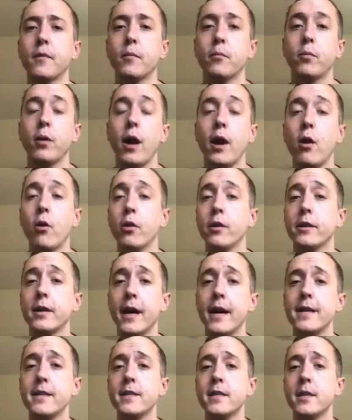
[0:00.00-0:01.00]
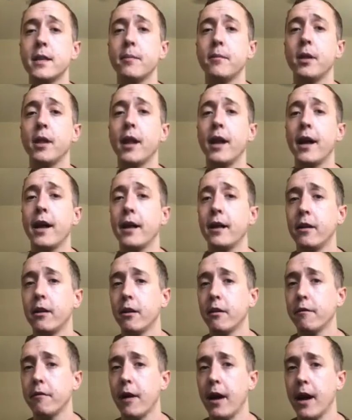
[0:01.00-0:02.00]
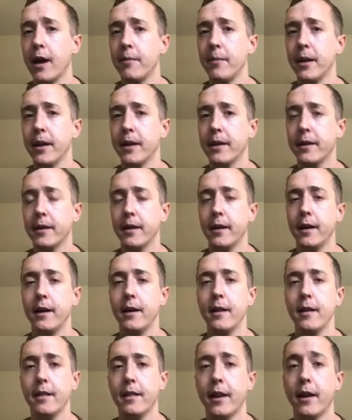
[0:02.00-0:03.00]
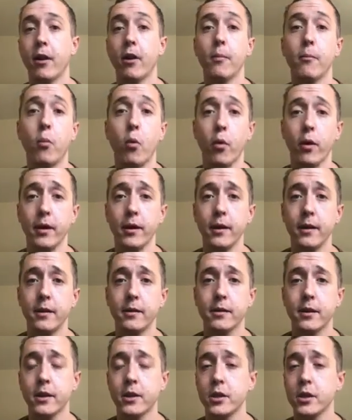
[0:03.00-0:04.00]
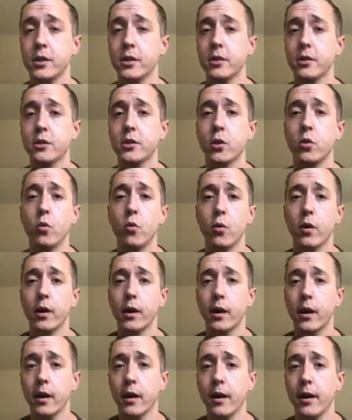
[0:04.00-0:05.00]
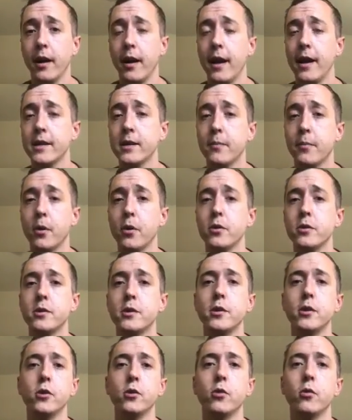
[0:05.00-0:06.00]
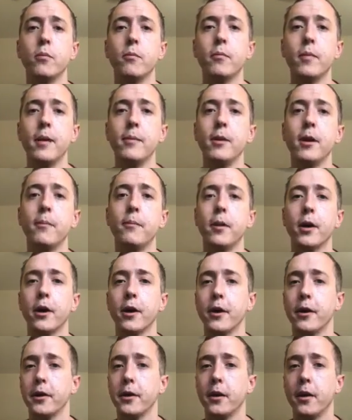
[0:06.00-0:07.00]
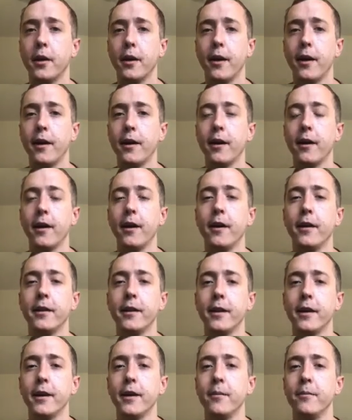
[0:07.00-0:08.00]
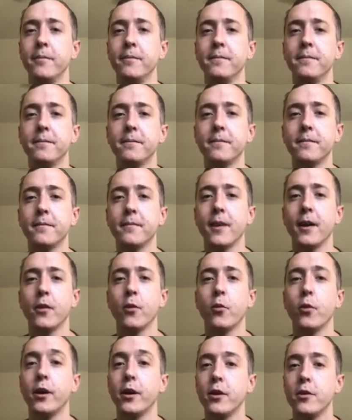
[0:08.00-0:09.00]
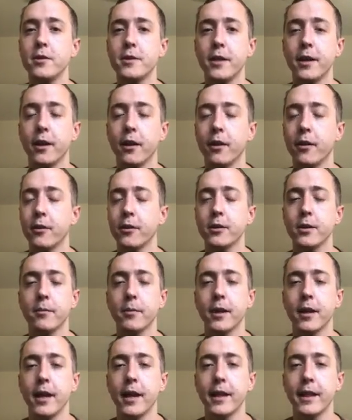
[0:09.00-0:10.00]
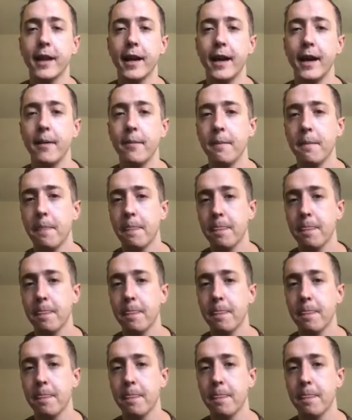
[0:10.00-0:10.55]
prioritize stimuli in your environment that are important, such as your schoolwork, as opposed to maybe a bird on the windowsill or something like that.